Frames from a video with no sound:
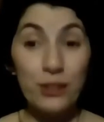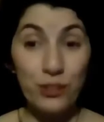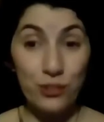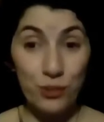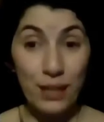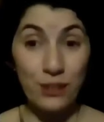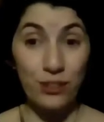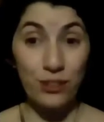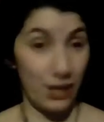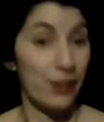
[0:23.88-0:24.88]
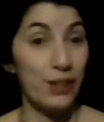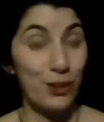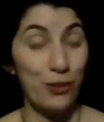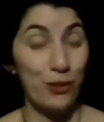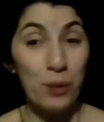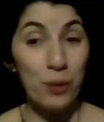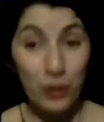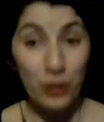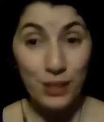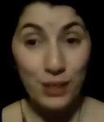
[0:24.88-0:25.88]
strict scenarios that we
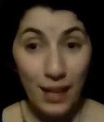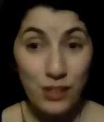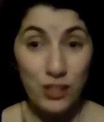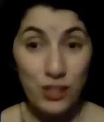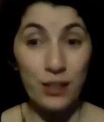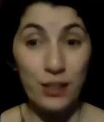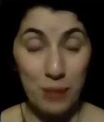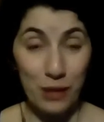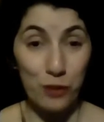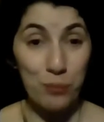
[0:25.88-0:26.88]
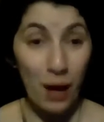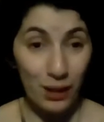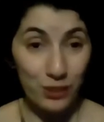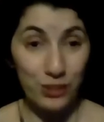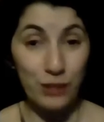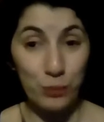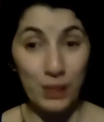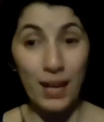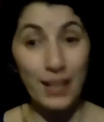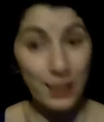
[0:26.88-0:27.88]
could engage in as a matter of policy if we
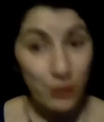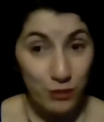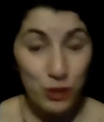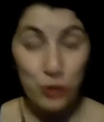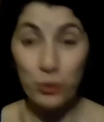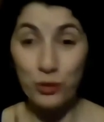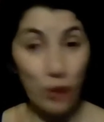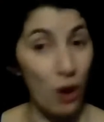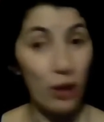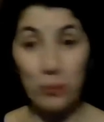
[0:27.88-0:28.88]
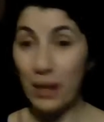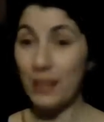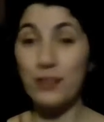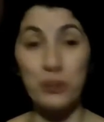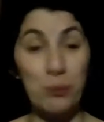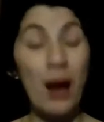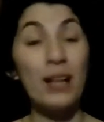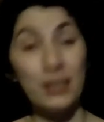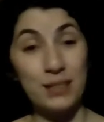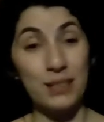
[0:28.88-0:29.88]
get individuals to all buy into
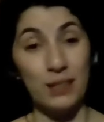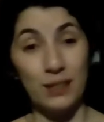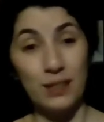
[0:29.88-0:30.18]
policy.